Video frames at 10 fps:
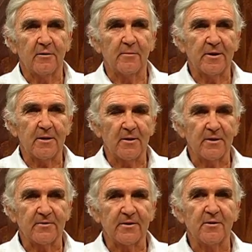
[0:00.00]
or becoming
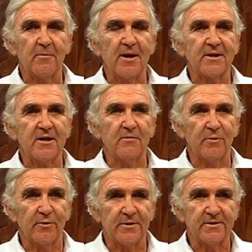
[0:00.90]
literate, there are about 10
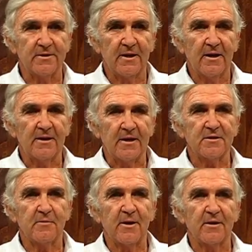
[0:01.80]
boys.
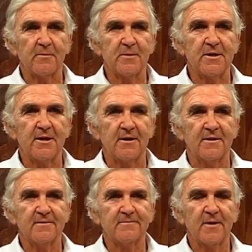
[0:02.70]
That's about the
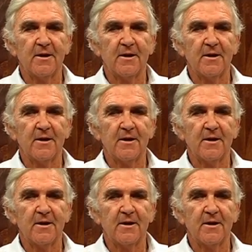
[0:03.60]
percentage.